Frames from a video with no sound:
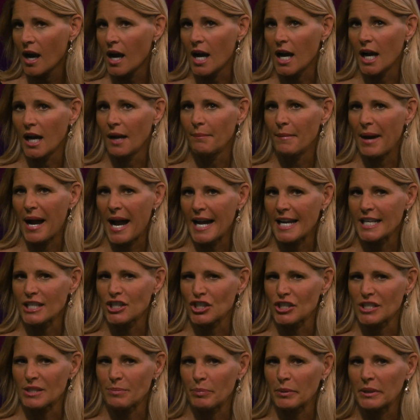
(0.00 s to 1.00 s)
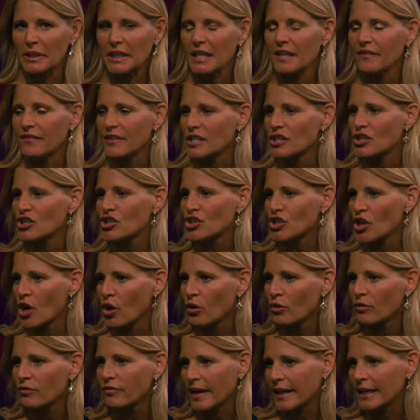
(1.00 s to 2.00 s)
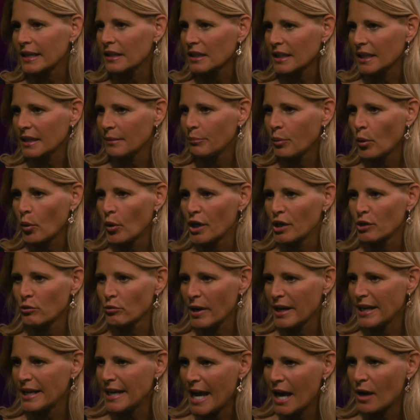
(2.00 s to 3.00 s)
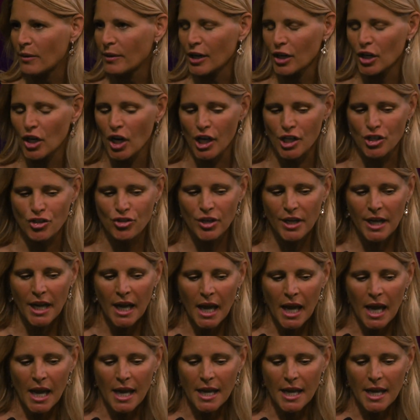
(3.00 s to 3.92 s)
Um, I just believe it's so vitally important right now in our country